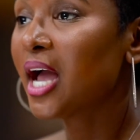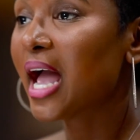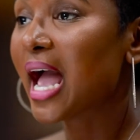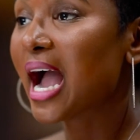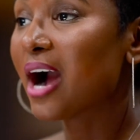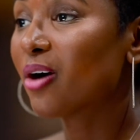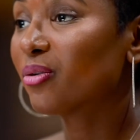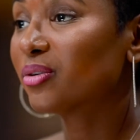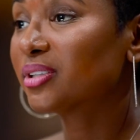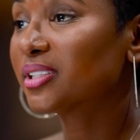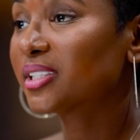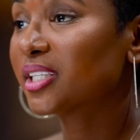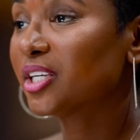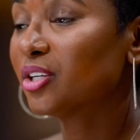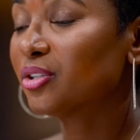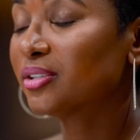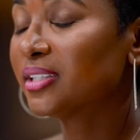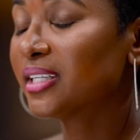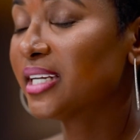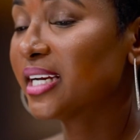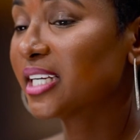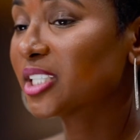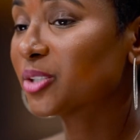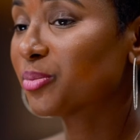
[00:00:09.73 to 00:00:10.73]
Our skills
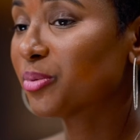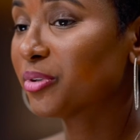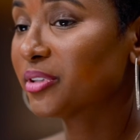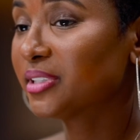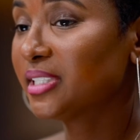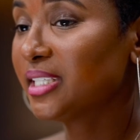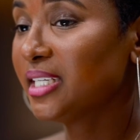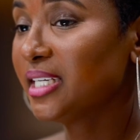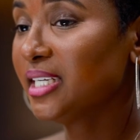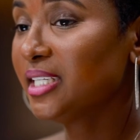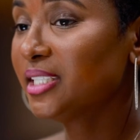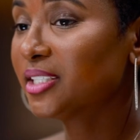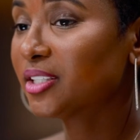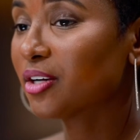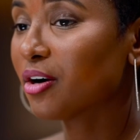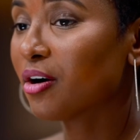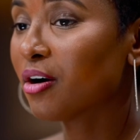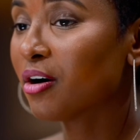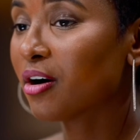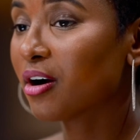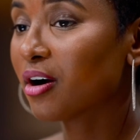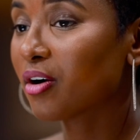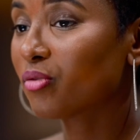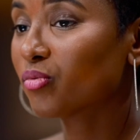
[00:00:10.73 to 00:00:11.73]
and expertise
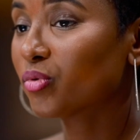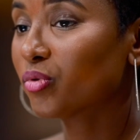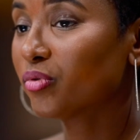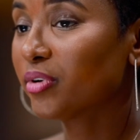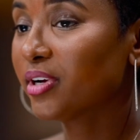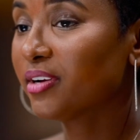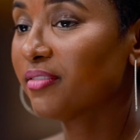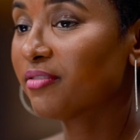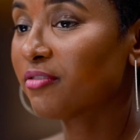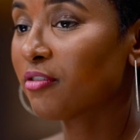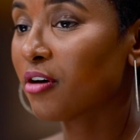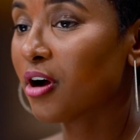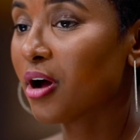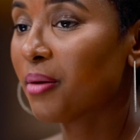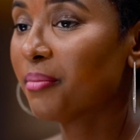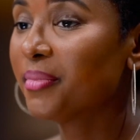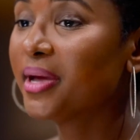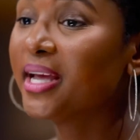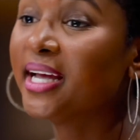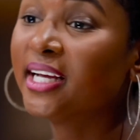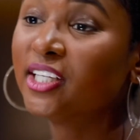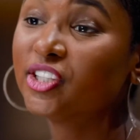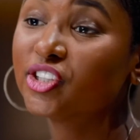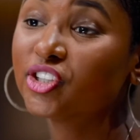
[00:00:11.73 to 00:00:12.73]
are rooted from
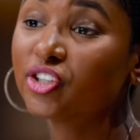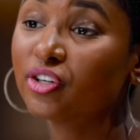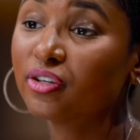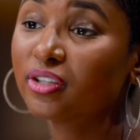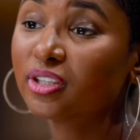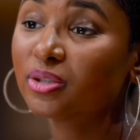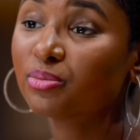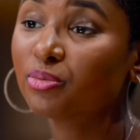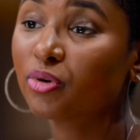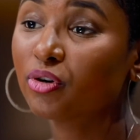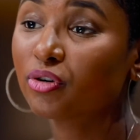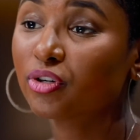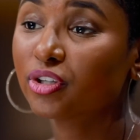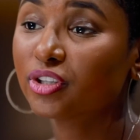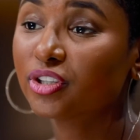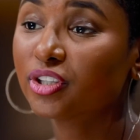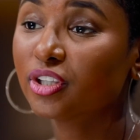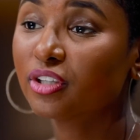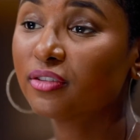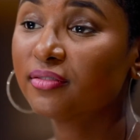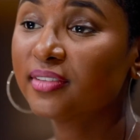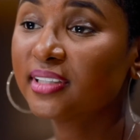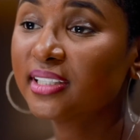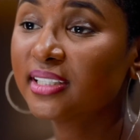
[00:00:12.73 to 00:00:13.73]
insurance broker
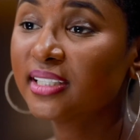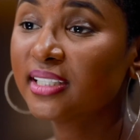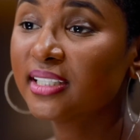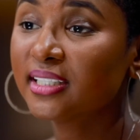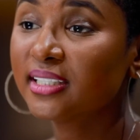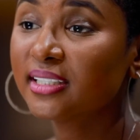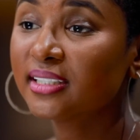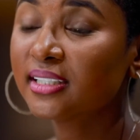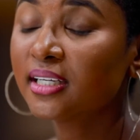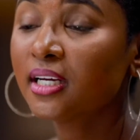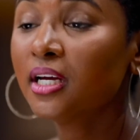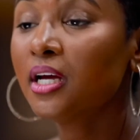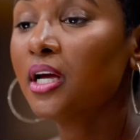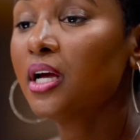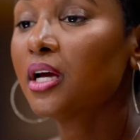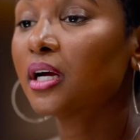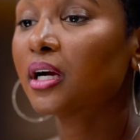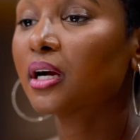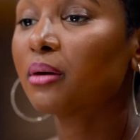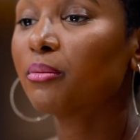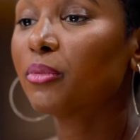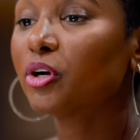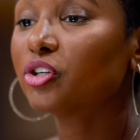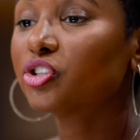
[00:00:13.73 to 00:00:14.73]
services,
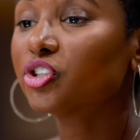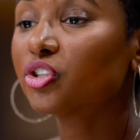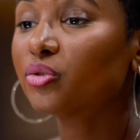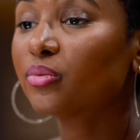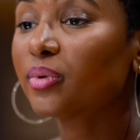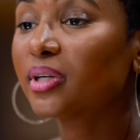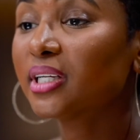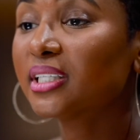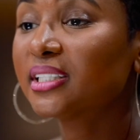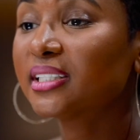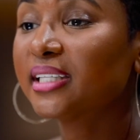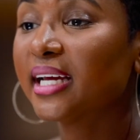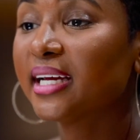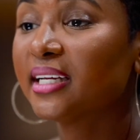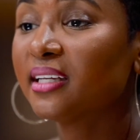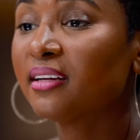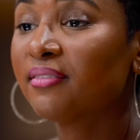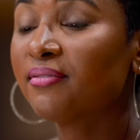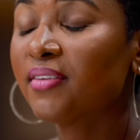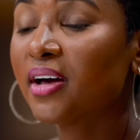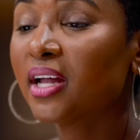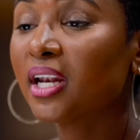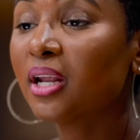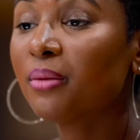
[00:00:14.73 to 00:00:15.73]
commercial real estate
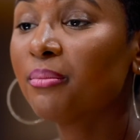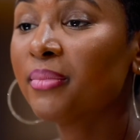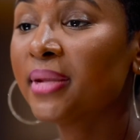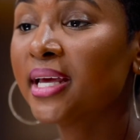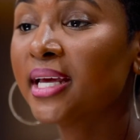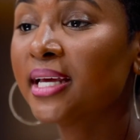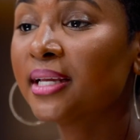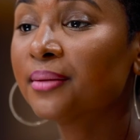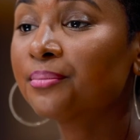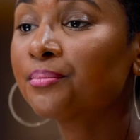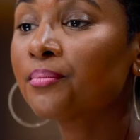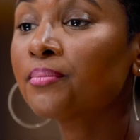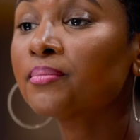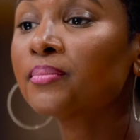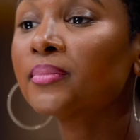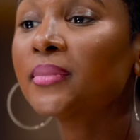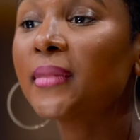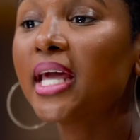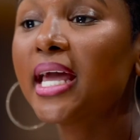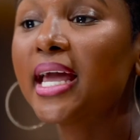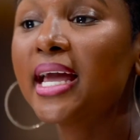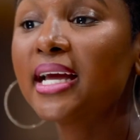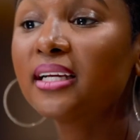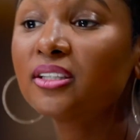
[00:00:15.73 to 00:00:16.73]
development,
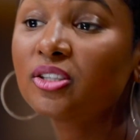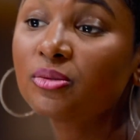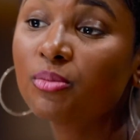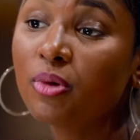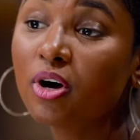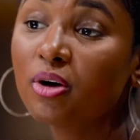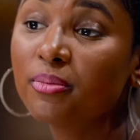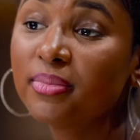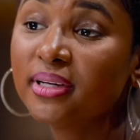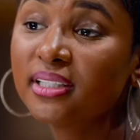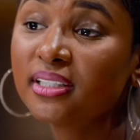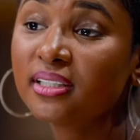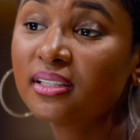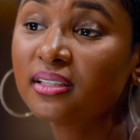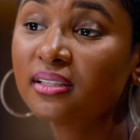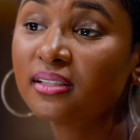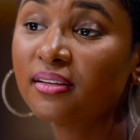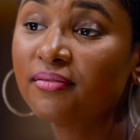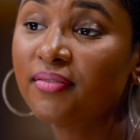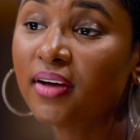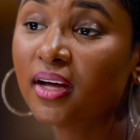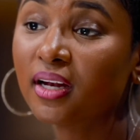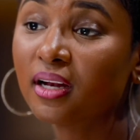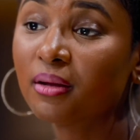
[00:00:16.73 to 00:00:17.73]
and small business
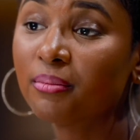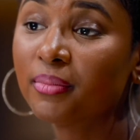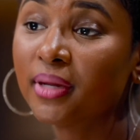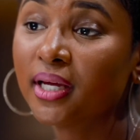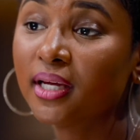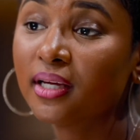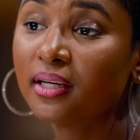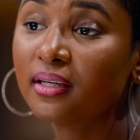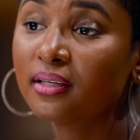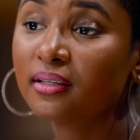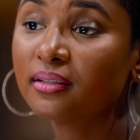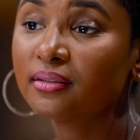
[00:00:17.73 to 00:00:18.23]
development.